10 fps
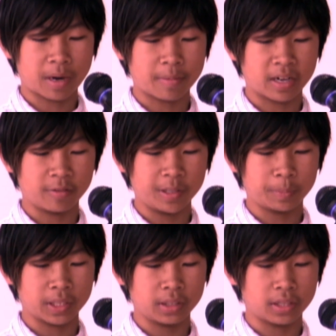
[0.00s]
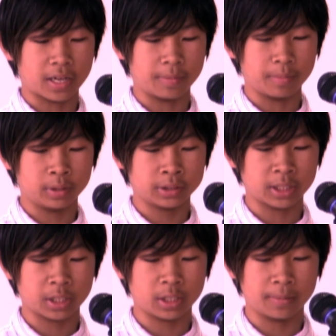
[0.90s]
my mind replayed that
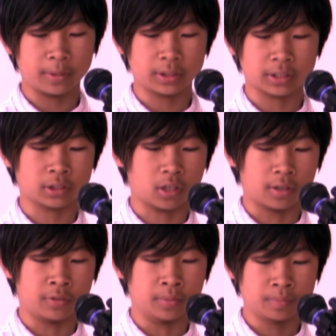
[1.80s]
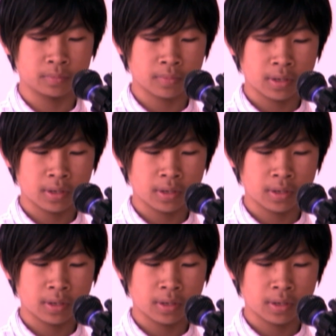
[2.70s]
millisecond image I saw of him.